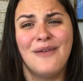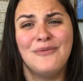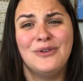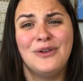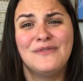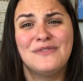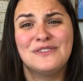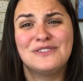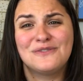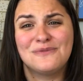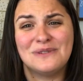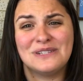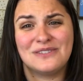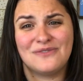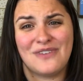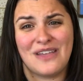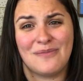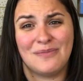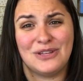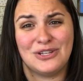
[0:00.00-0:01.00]
You have the
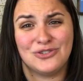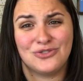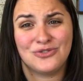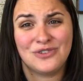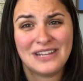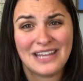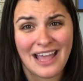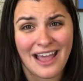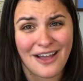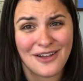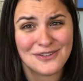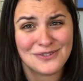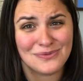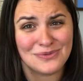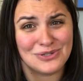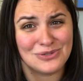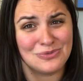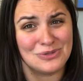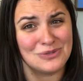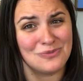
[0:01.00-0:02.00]
Swiss Family Treehouse,
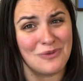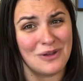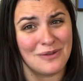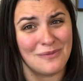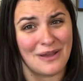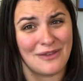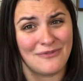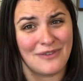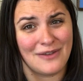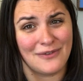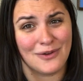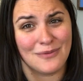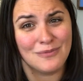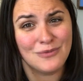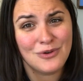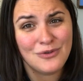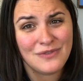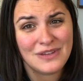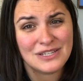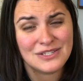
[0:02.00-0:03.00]
which was one of my favorite
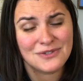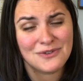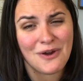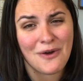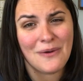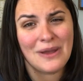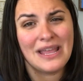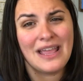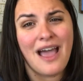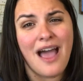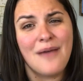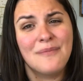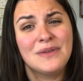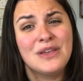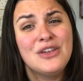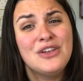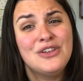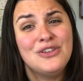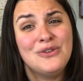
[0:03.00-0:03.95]
movies growing up.